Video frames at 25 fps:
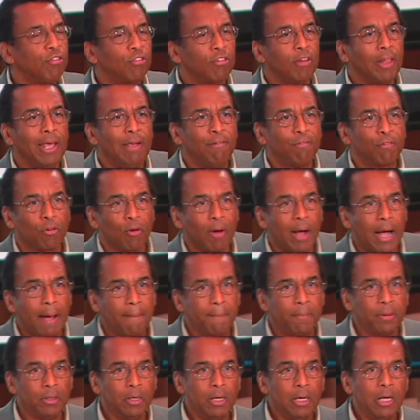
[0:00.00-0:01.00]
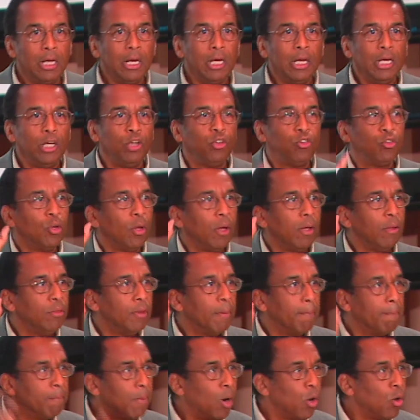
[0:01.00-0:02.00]
slave crop, is the
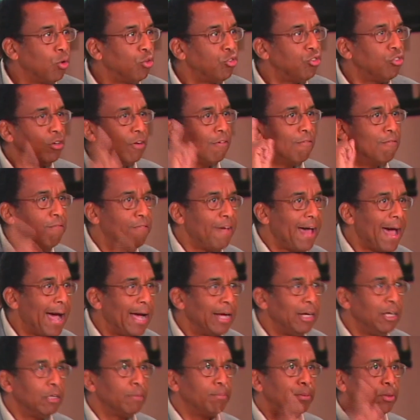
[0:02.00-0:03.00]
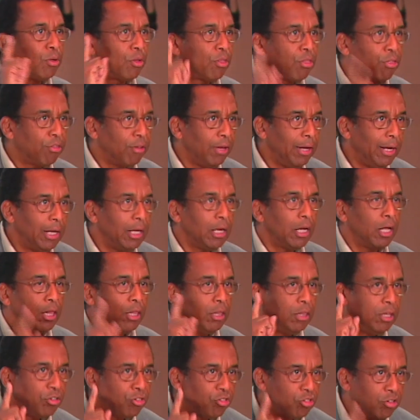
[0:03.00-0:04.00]
most valuable thing
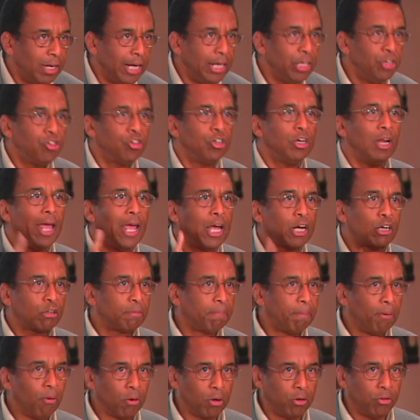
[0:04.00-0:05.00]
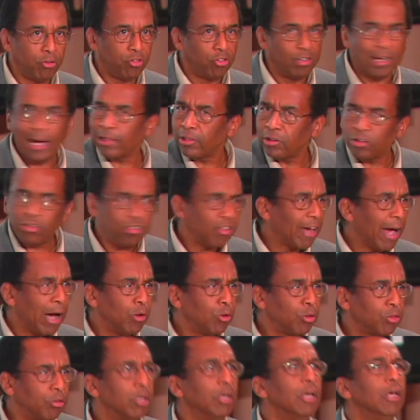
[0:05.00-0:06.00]
this nation exports. Not the
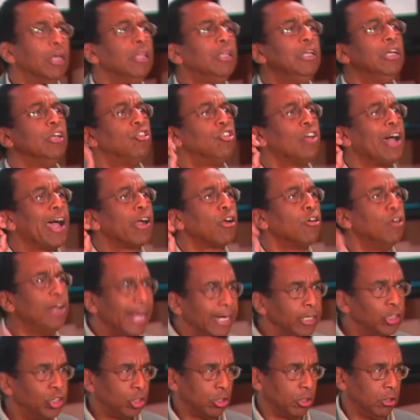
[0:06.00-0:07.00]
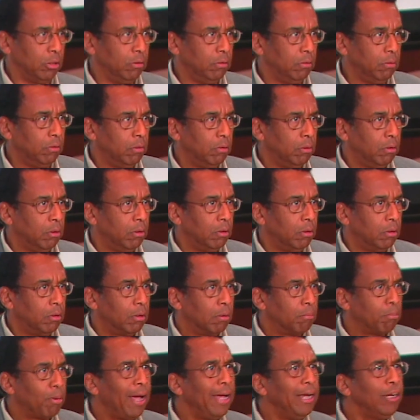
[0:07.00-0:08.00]
South, the entire nation.
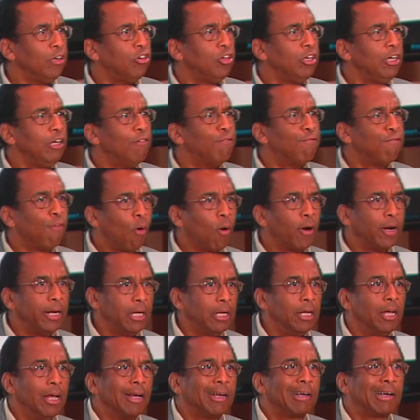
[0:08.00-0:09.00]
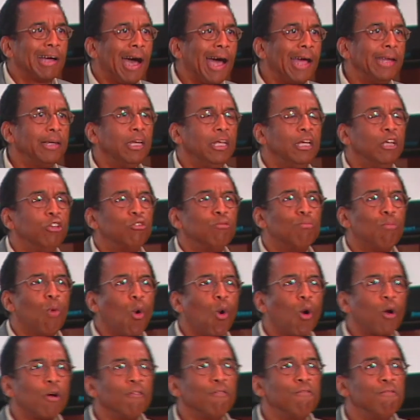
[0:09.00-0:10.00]
By 1840, cotton is
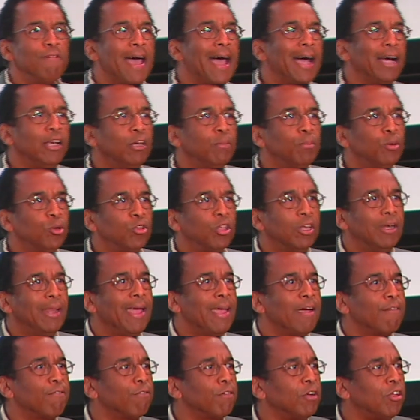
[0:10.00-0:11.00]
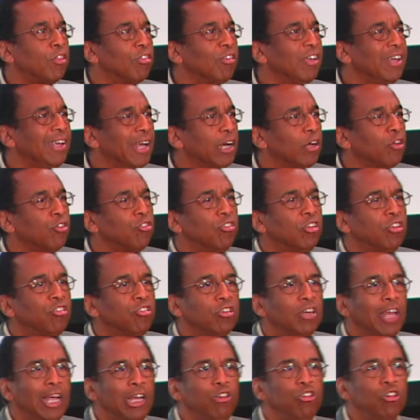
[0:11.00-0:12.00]
more valuable than everything else this
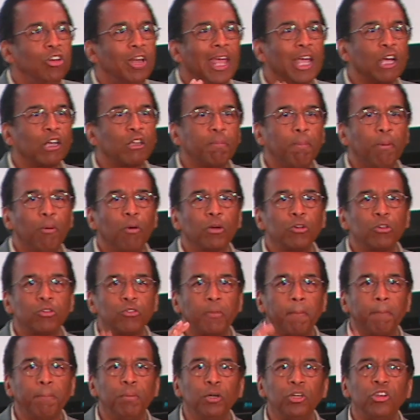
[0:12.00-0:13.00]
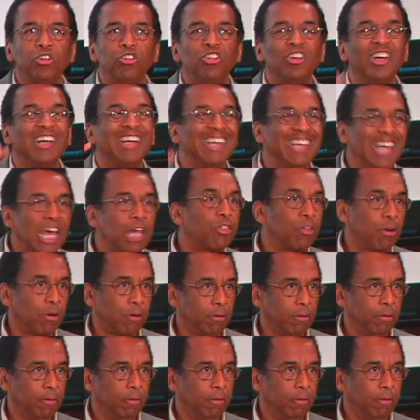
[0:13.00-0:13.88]
nation exports put together.